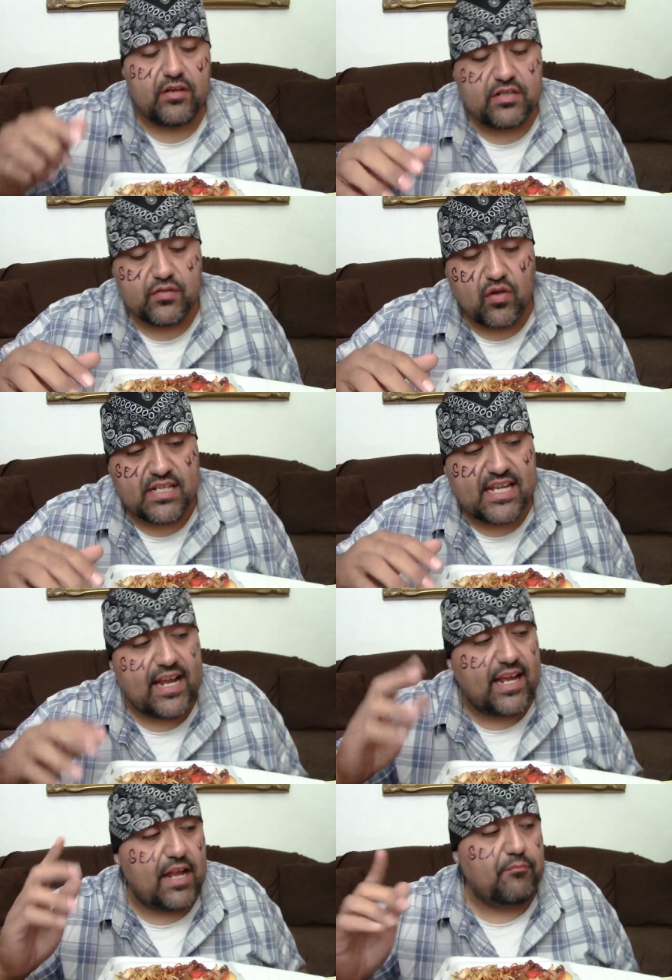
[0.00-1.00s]
just want to say
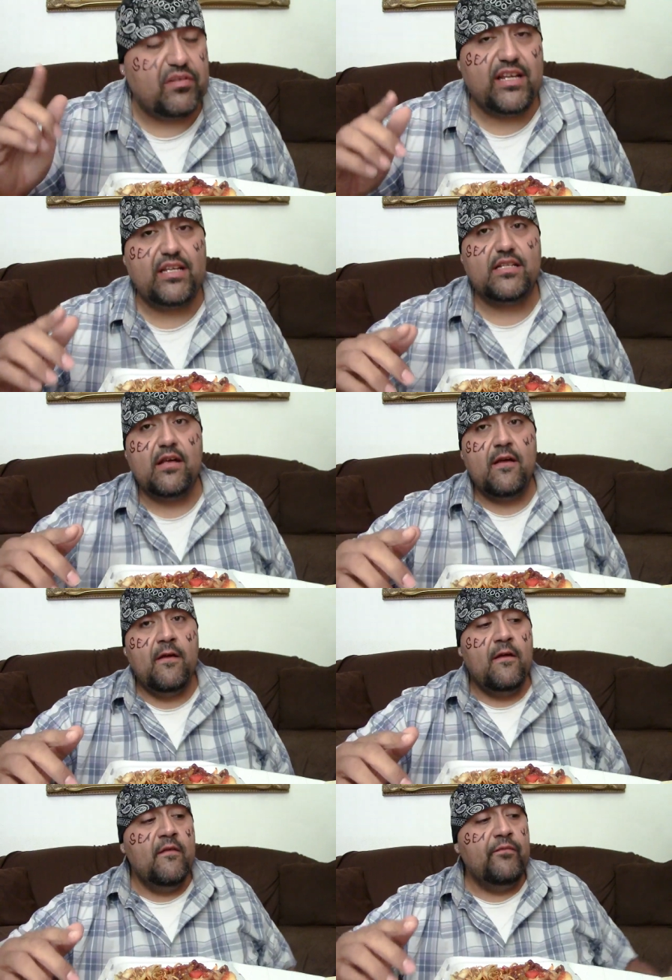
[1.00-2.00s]
again, please
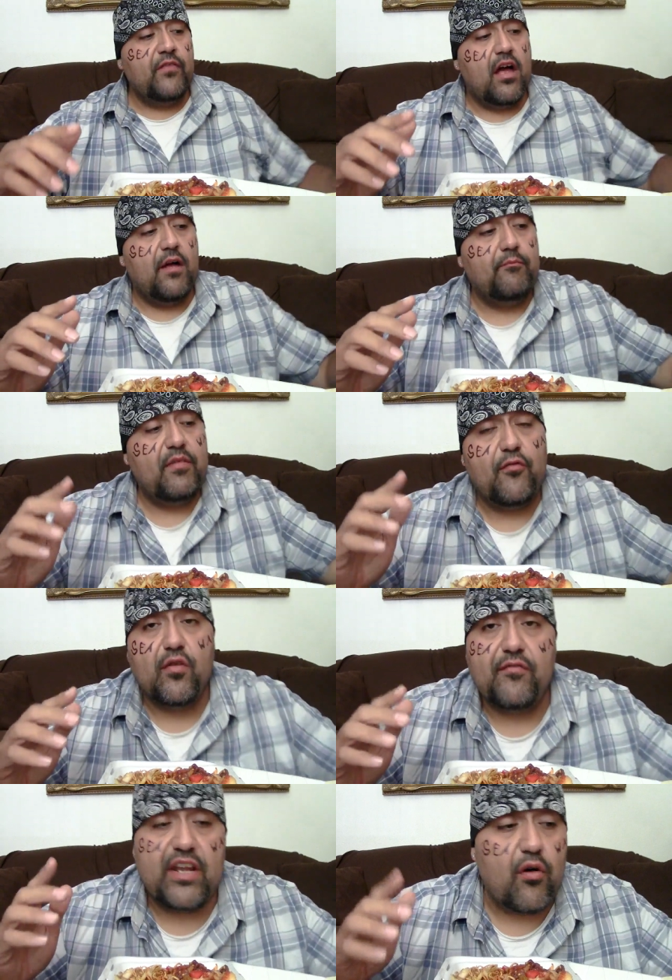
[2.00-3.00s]
um, before
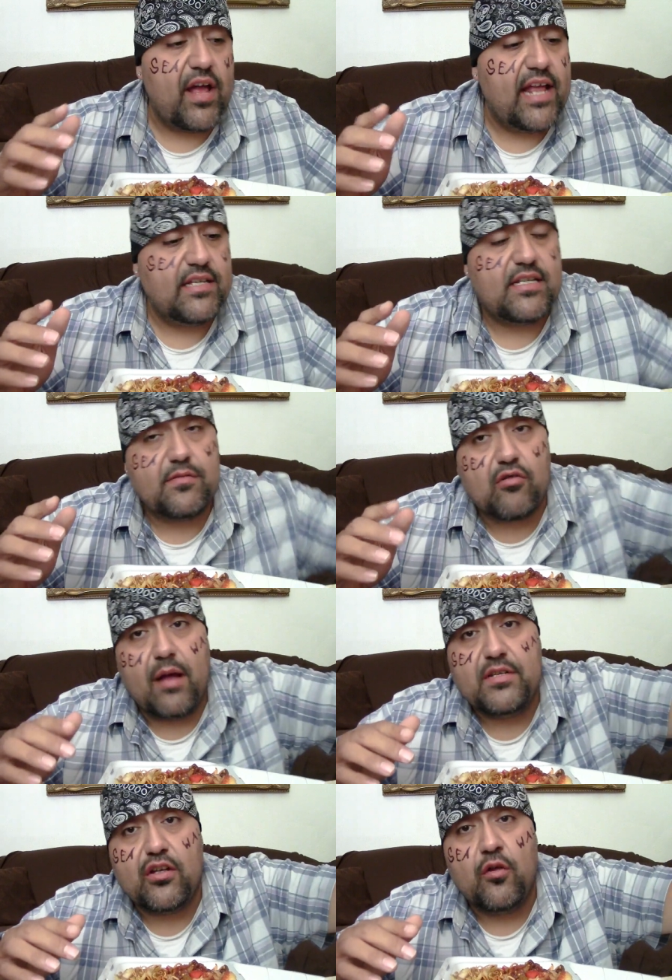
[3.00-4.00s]
the video ends,
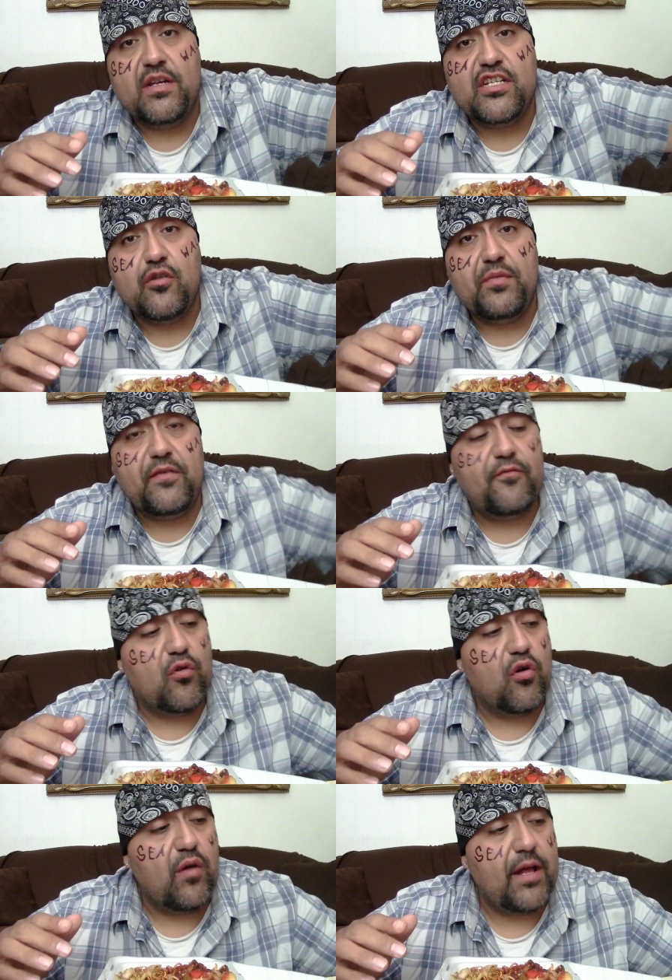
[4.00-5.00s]
subscribe to the homie Snoopy
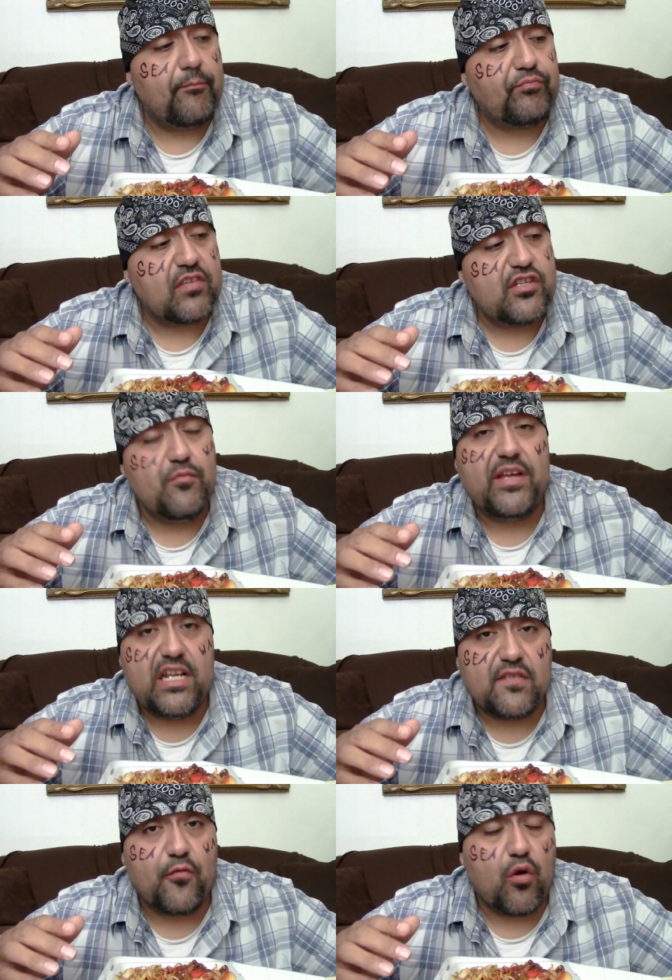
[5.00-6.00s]
408. Snoopy
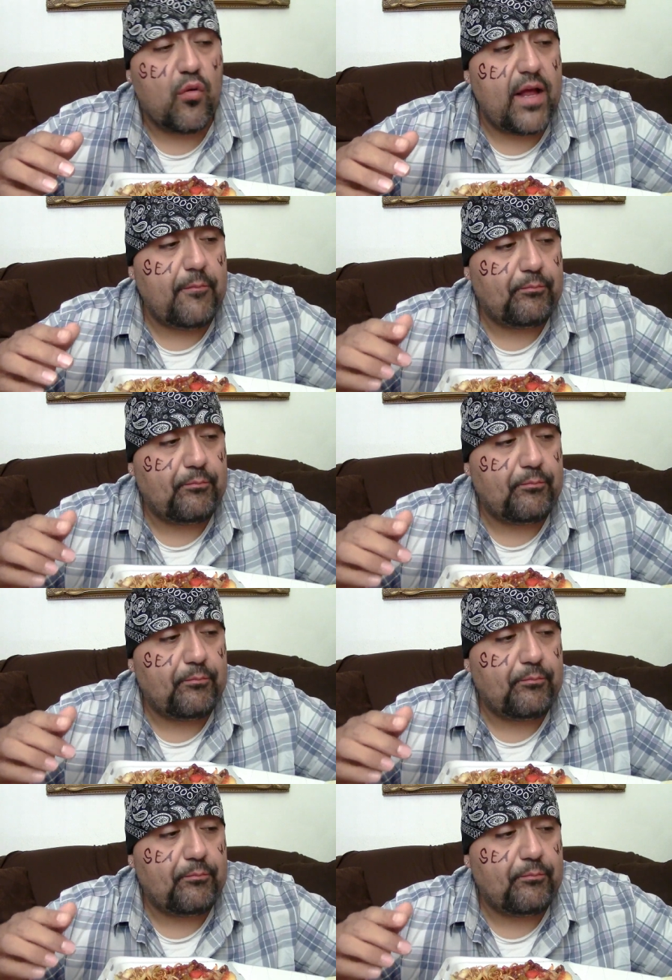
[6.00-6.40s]
Eats 408.